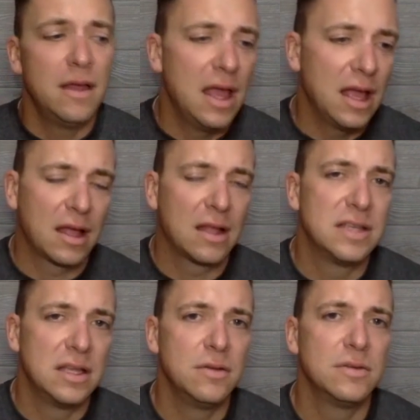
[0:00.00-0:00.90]
It
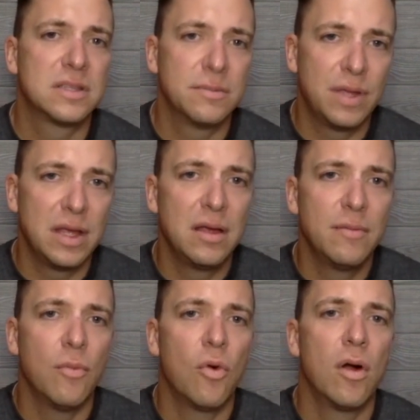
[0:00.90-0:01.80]
continues to be
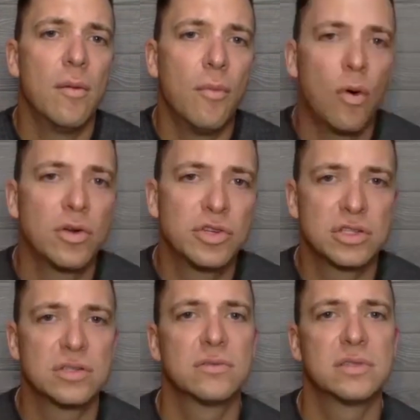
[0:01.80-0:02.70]
more and more
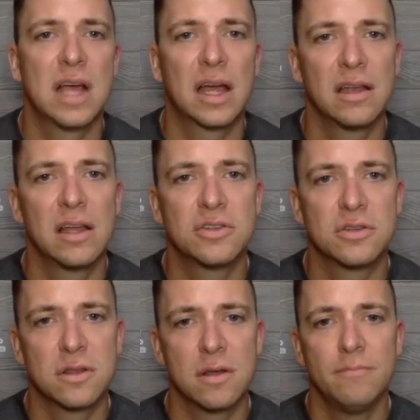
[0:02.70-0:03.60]
just second nature
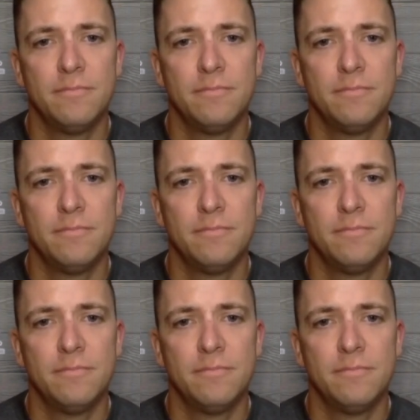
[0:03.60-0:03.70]
to them.